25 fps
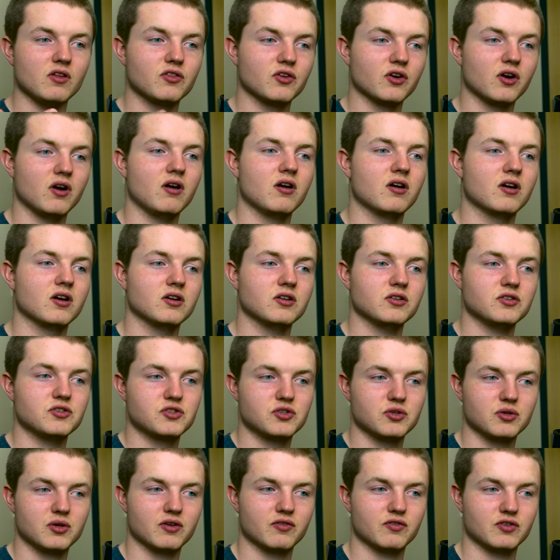there are
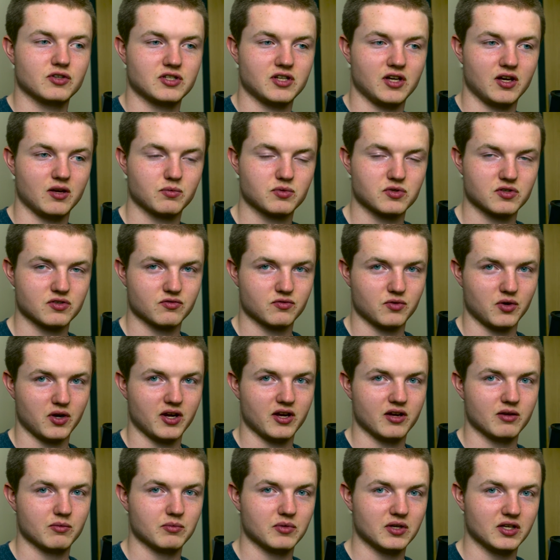2 different types of
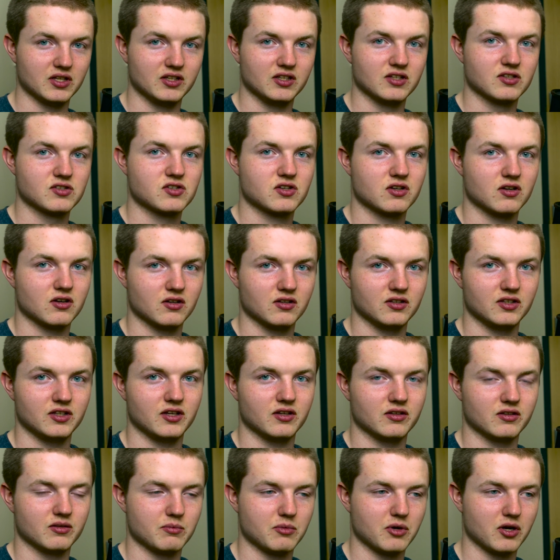RAM, at least
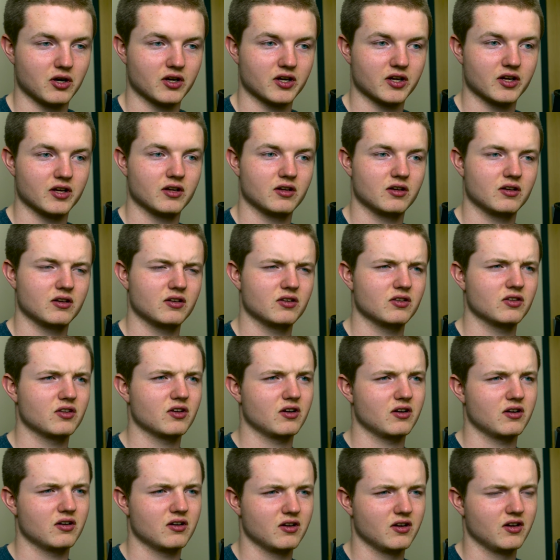currently on the market.
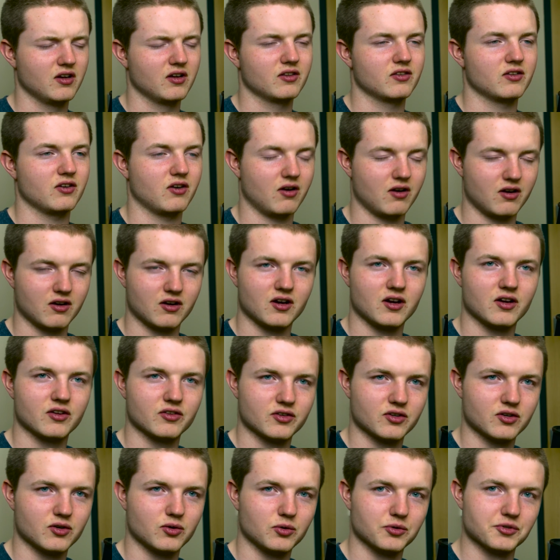There are
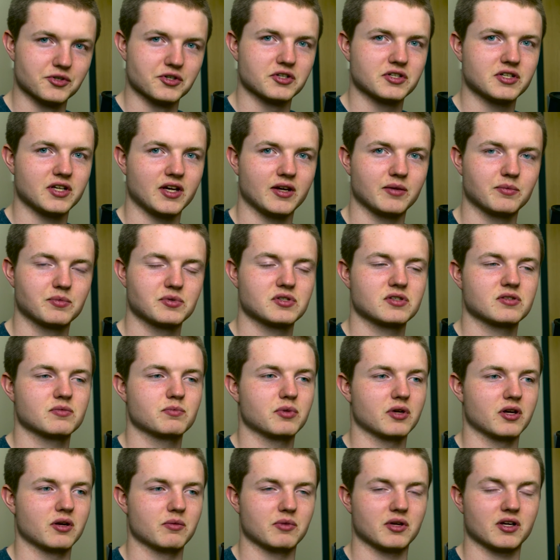other older types,
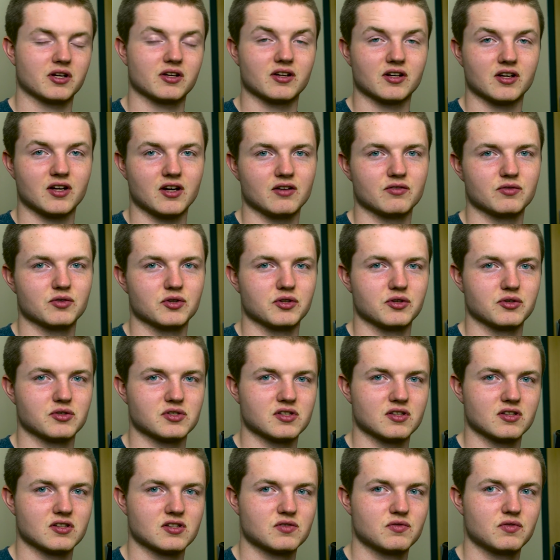but I'm not going to cover
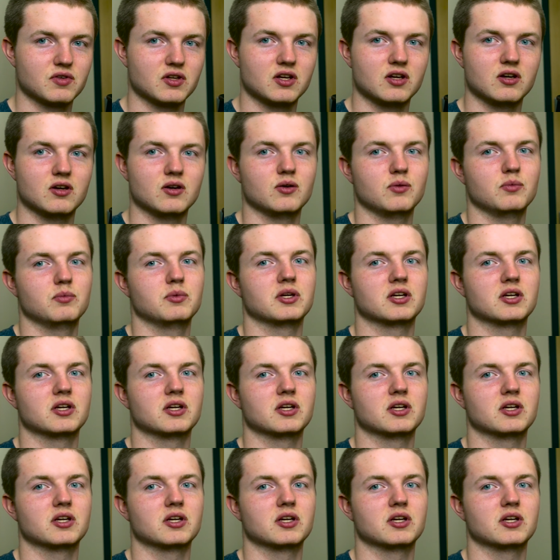those in this video